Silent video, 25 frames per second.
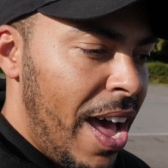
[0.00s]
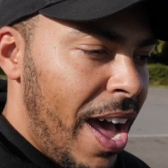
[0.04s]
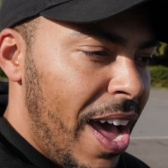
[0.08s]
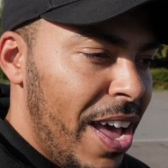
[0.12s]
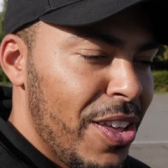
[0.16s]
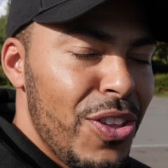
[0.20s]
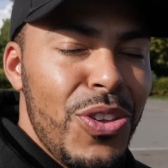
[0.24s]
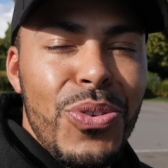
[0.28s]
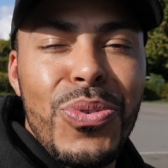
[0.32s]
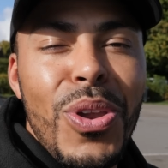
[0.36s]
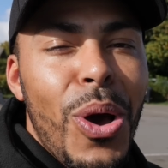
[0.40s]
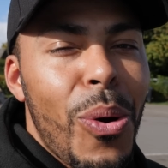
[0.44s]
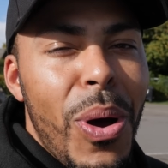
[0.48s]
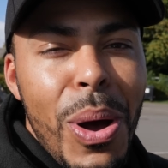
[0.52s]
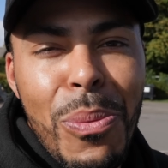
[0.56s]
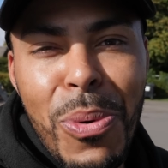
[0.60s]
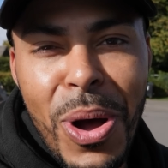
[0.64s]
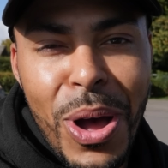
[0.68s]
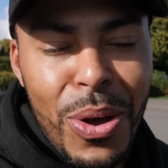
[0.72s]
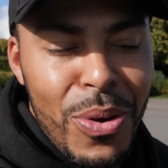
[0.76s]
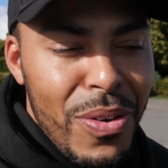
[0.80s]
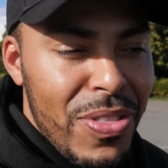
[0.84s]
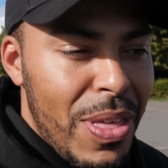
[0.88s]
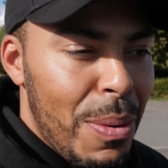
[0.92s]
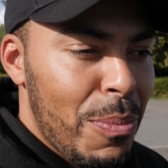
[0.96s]
You know I
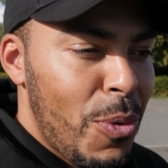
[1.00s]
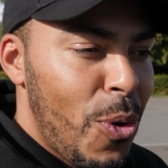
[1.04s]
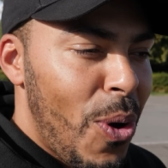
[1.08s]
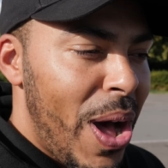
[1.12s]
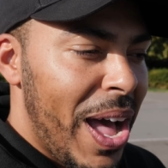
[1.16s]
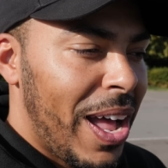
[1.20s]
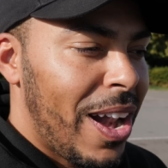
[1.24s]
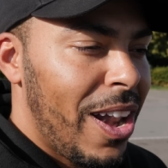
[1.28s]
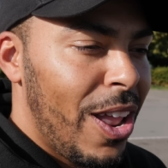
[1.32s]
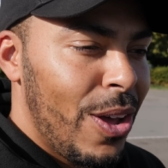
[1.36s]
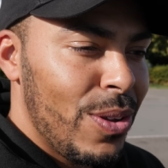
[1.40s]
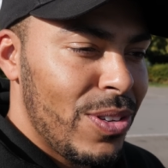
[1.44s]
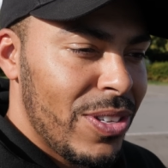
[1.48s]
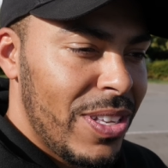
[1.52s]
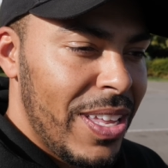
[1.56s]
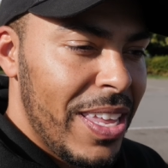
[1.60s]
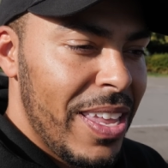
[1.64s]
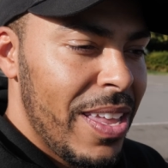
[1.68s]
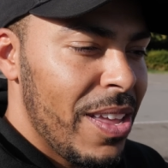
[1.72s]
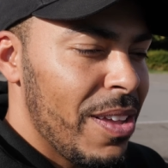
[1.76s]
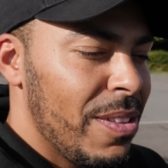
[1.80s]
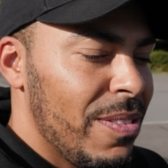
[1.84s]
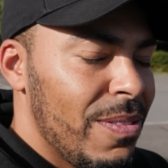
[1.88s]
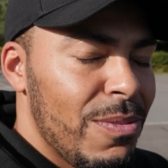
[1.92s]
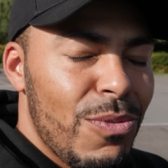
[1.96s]
work with them quite closely.
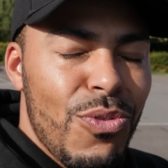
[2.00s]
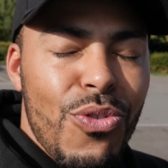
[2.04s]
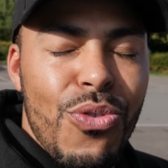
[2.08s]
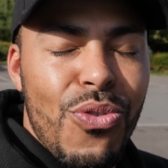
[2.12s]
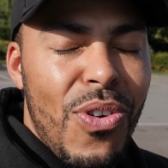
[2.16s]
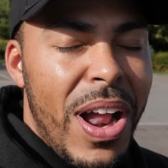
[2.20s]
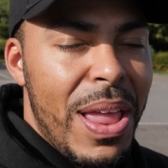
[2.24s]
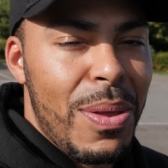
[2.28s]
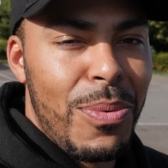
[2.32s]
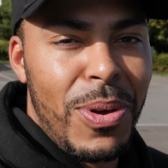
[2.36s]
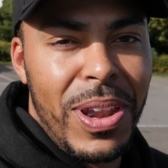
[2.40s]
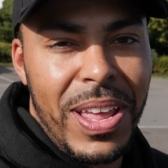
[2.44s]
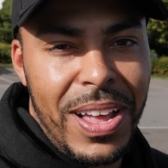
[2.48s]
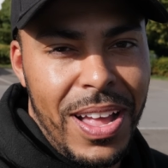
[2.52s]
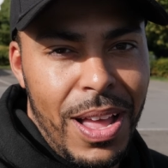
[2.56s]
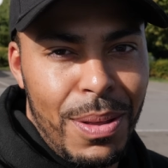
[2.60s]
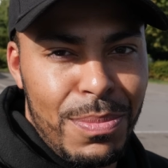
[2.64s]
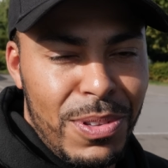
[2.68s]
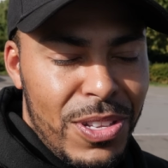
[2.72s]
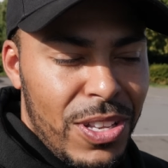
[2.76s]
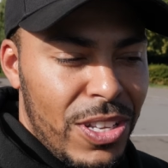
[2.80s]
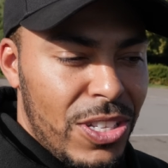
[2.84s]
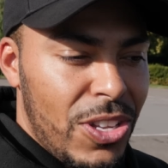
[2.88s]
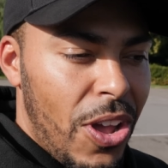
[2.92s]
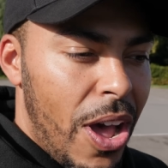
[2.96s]
Great when it comes
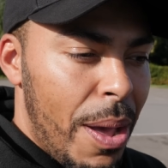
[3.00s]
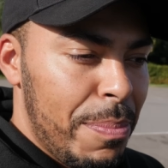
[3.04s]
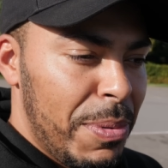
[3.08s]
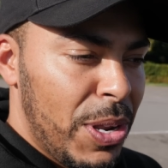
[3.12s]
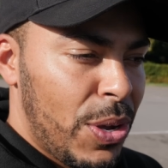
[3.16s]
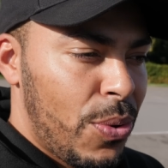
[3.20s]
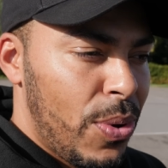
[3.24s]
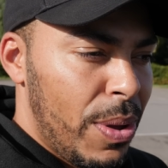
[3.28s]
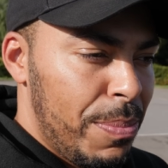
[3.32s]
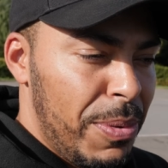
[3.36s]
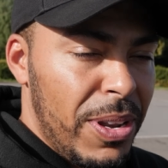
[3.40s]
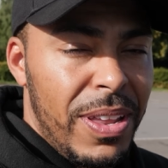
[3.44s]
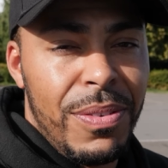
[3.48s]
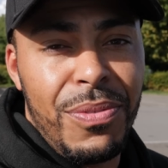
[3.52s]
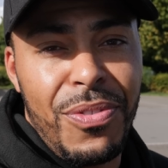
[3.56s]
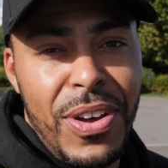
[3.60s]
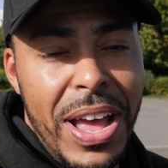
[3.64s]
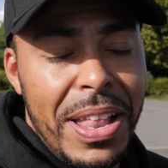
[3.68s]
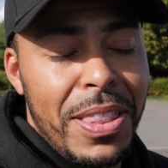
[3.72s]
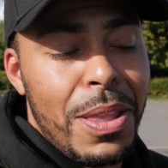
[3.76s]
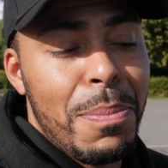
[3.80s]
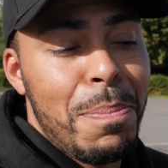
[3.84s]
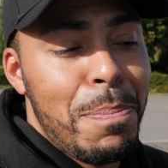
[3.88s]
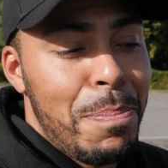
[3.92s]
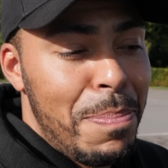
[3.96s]
to the time and equipment. In fact,
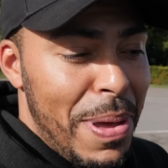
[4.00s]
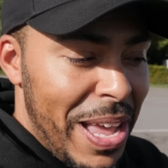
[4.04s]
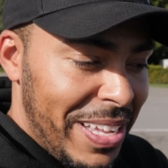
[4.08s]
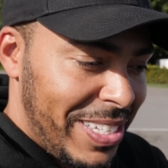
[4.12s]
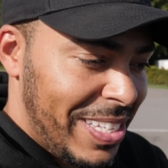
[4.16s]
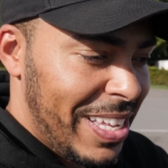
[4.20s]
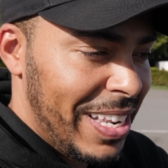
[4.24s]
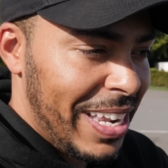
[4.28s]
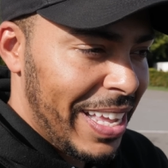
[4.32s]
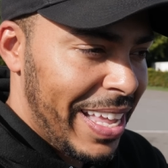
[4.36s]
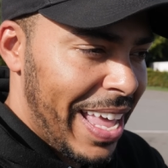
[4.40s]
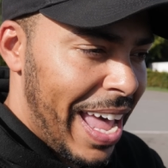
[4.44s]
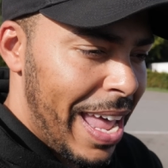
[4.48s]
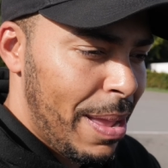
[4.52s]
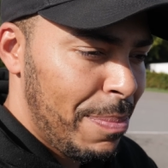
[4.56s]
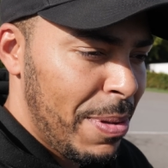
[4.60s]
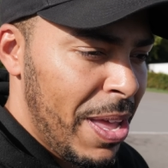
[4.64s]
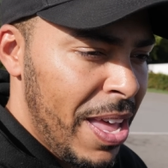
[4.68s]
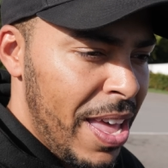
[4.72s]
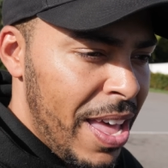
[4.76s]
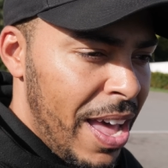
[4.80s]
the best in the game.